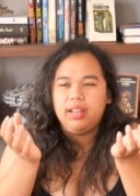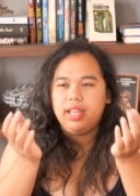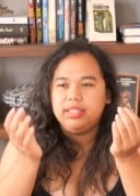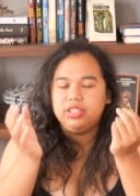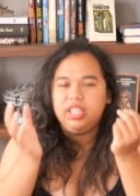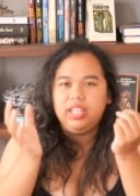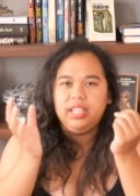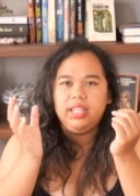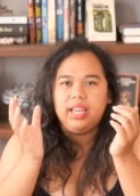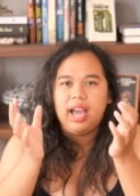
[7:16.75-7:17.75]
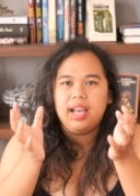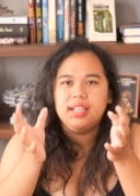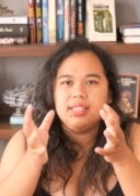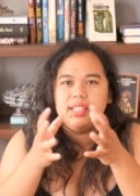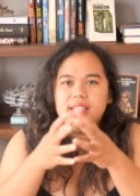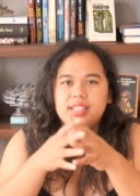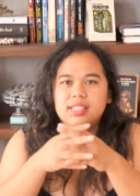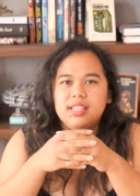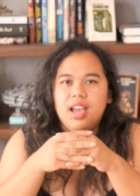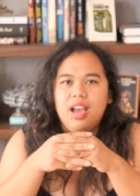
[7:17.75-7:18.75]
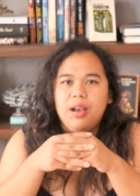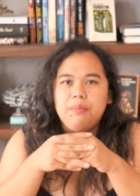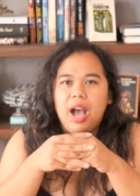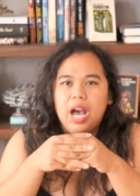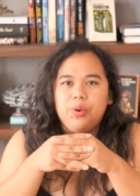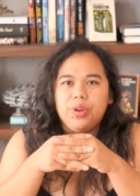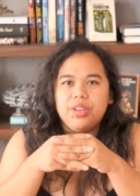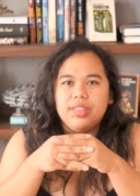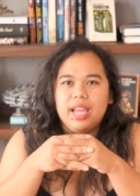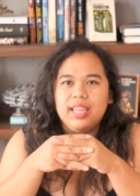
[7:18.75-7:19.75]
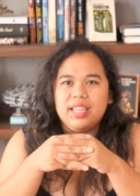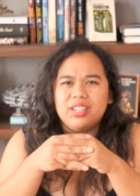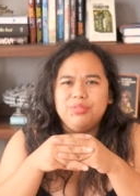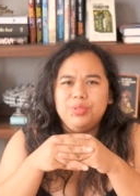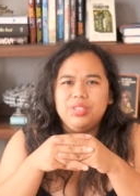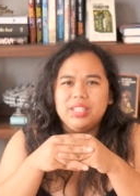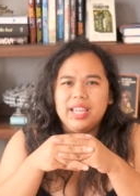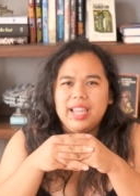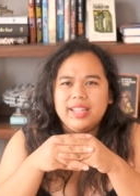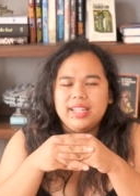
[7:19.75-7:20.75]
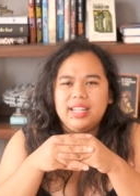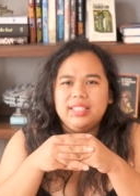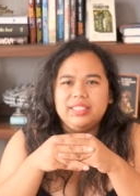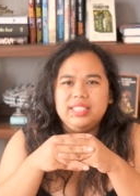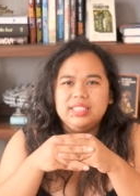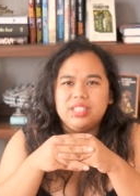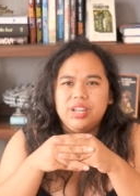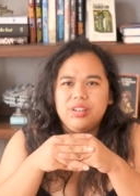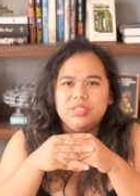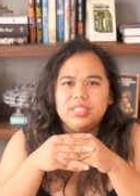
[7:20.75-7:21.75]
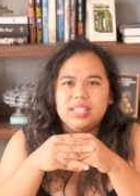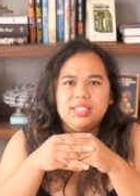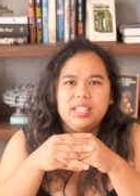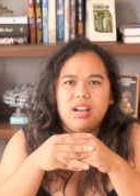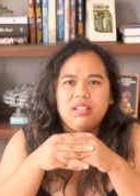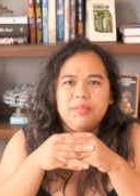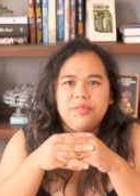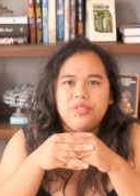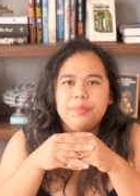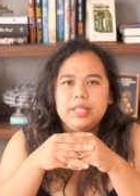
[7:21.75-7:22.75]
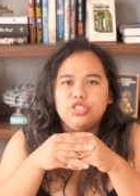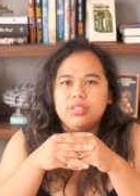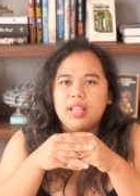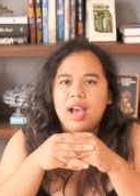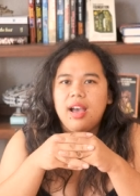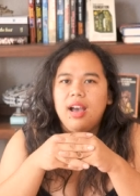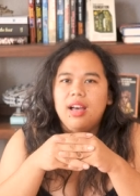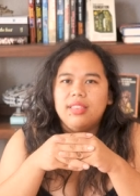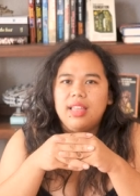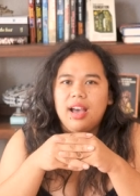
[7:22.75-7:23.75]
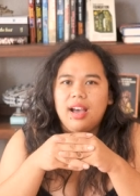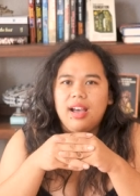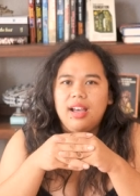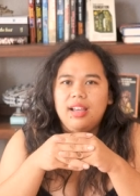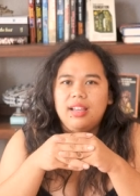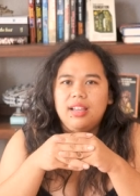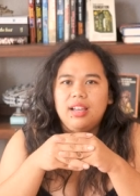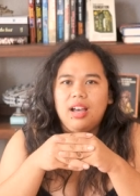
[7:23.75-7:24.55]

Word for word: Like he has this power that he can communicate and then these ghosts can tell him information that that